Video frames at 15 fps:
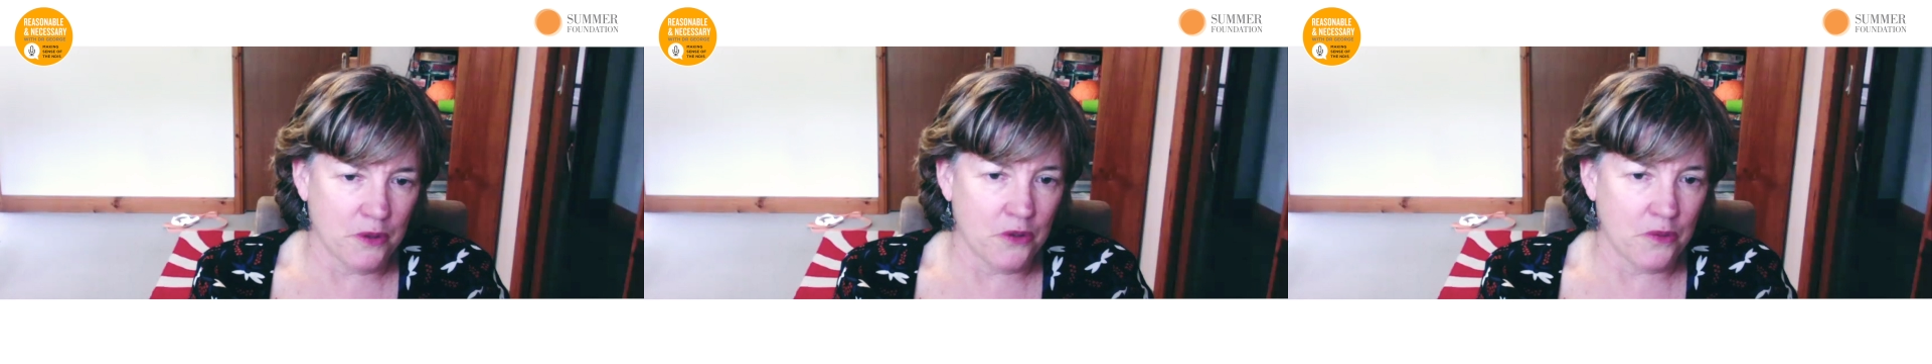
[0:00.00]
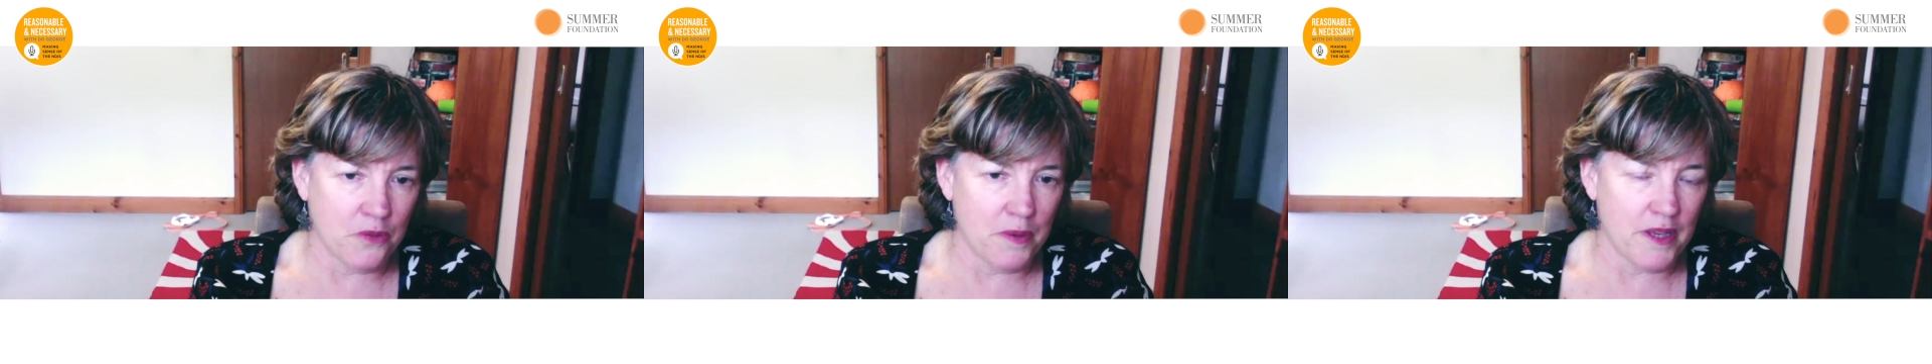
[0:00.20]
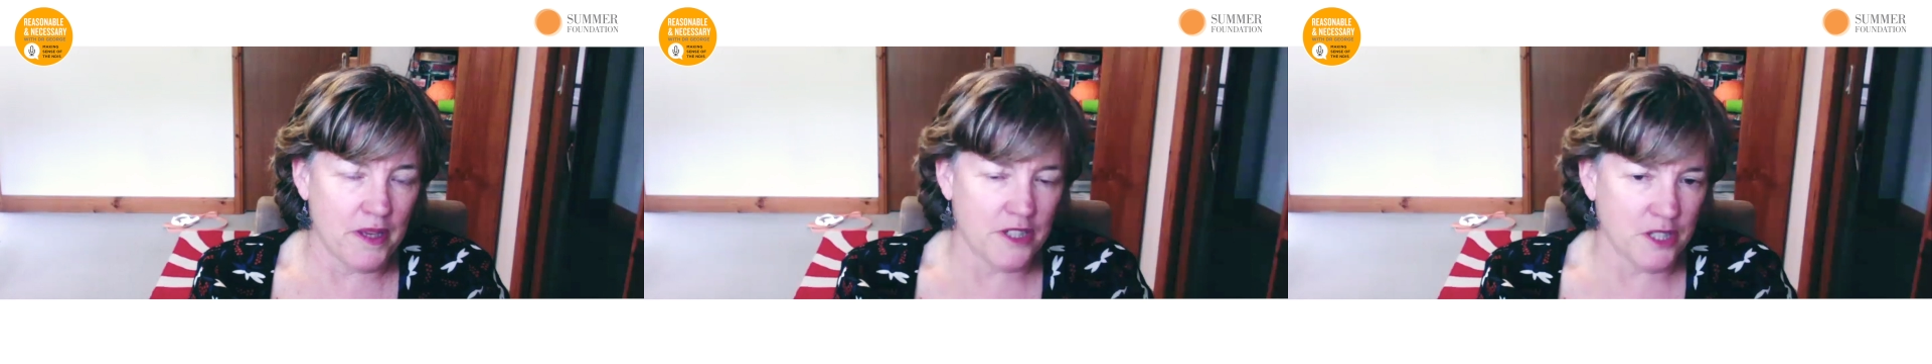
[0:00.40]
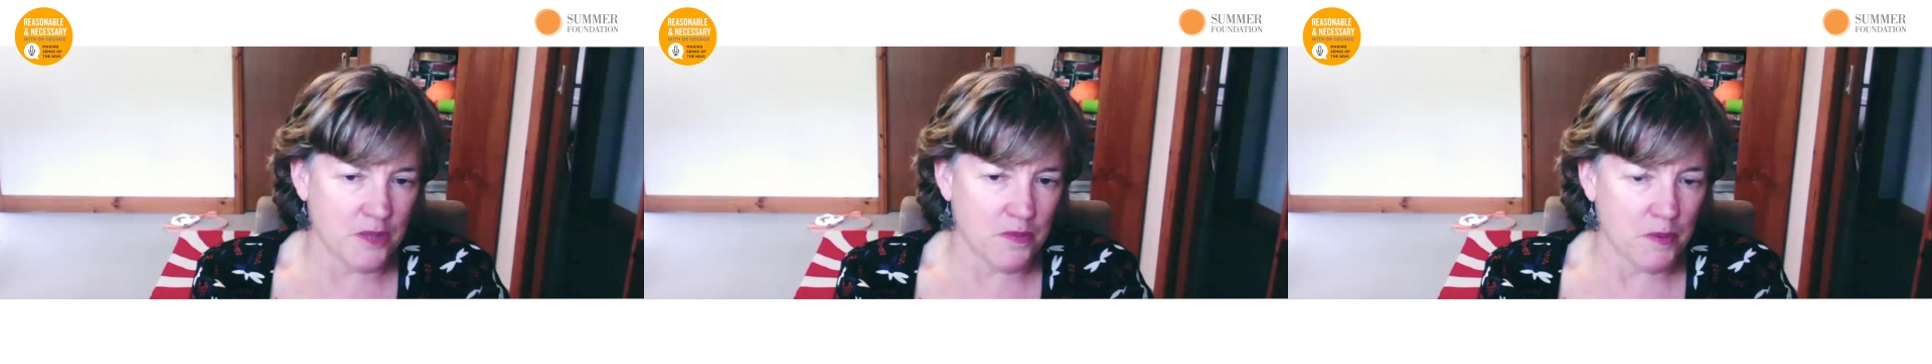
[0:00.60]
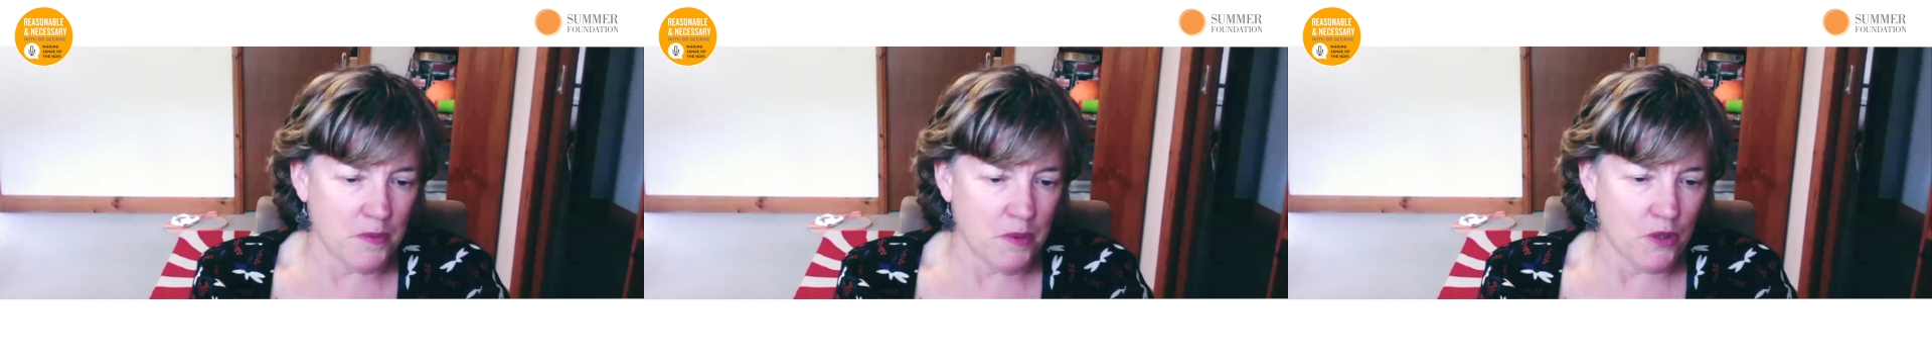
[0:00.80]
will be
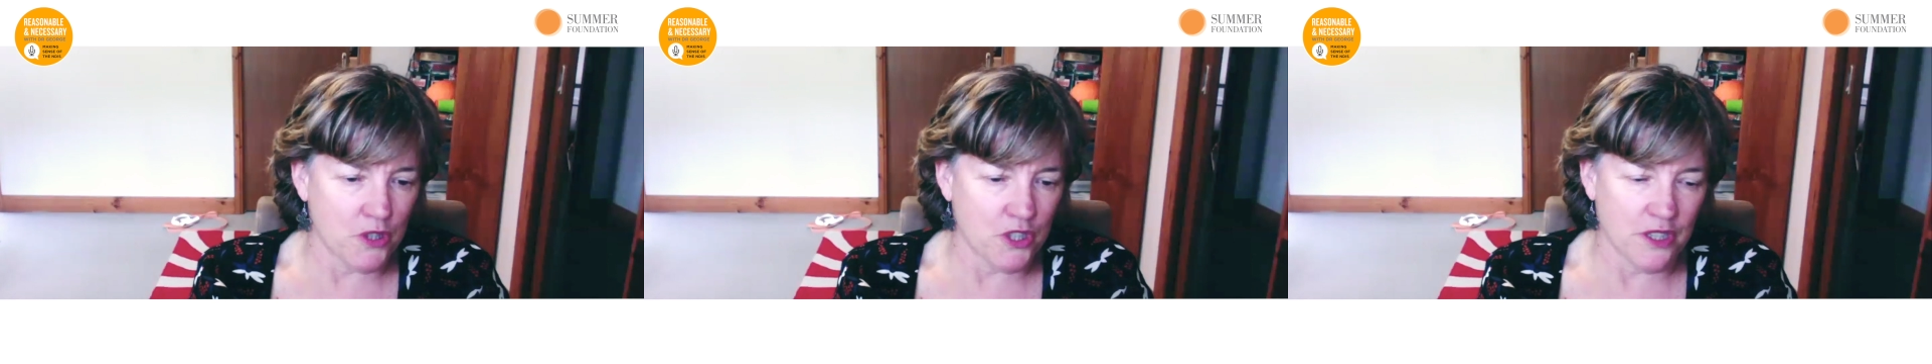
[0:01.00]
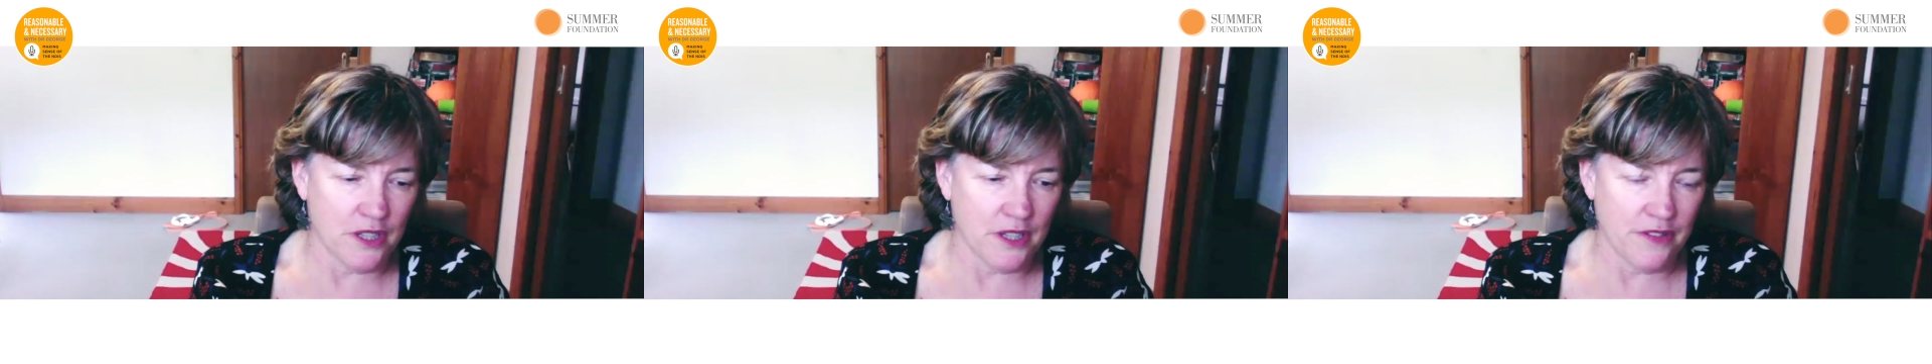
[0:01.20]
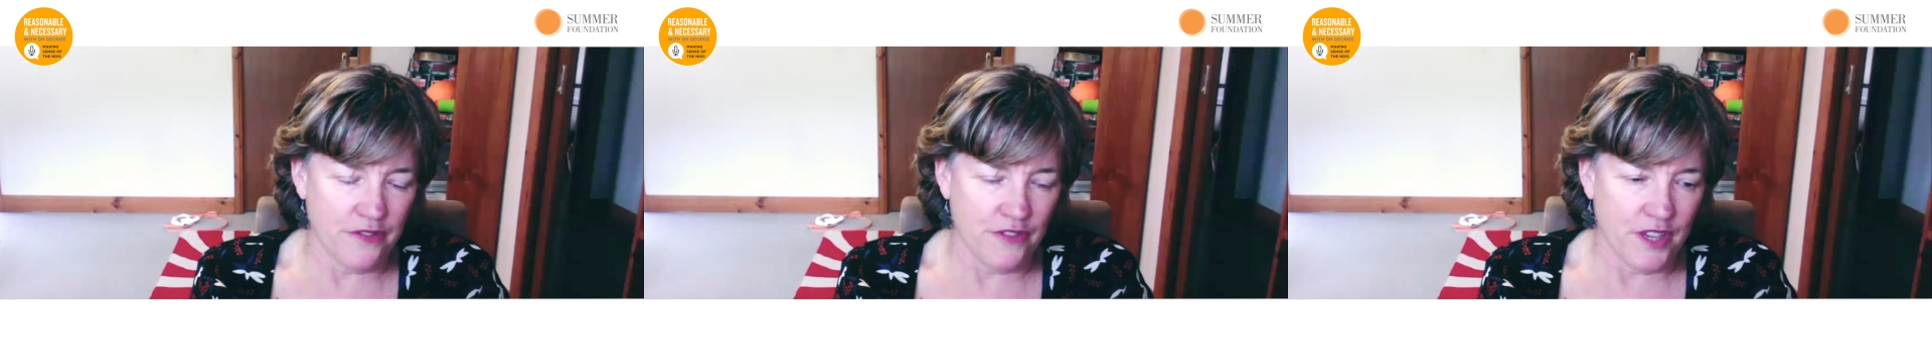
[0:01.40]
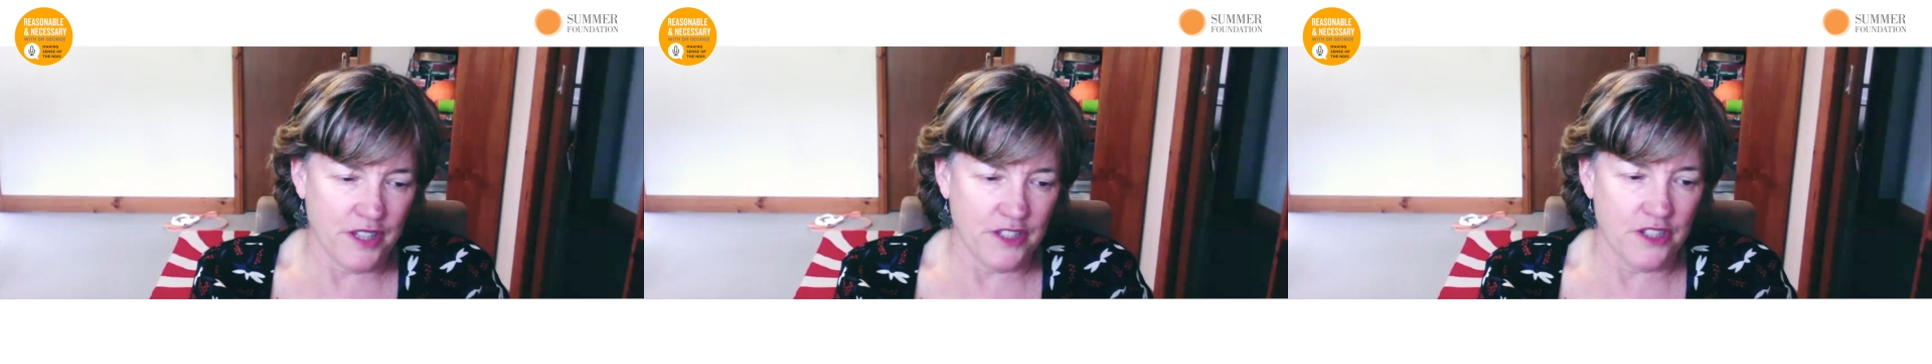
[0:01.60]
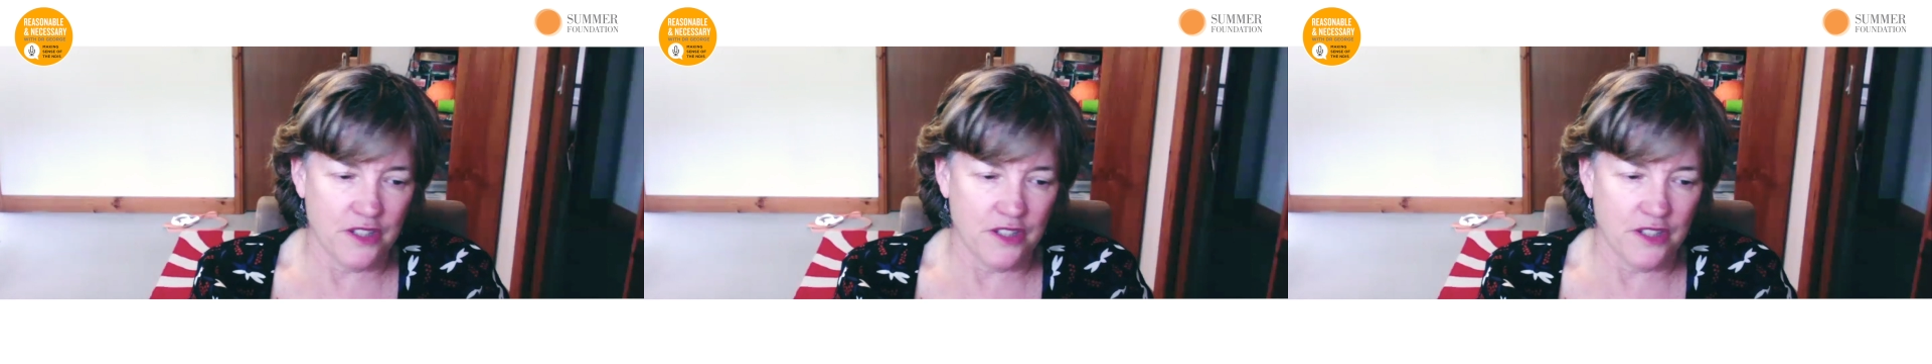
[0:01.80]
disproportionately affected.